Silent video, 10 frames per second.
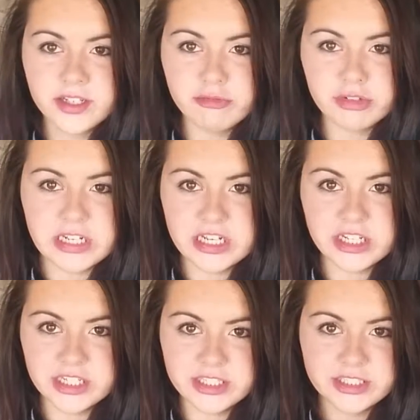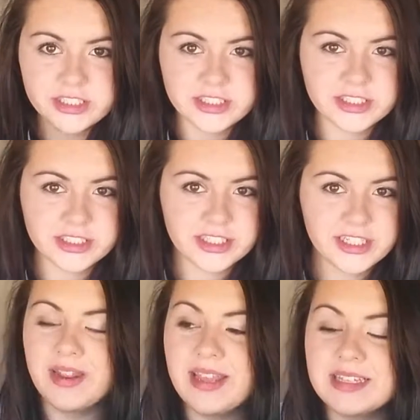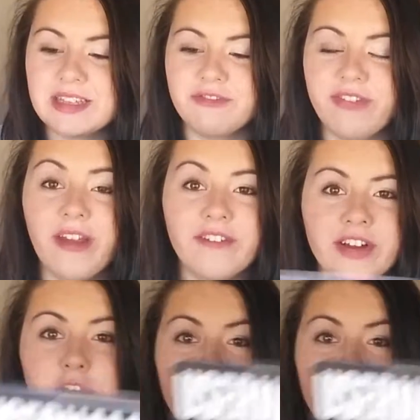ridiculous, but it is a very, very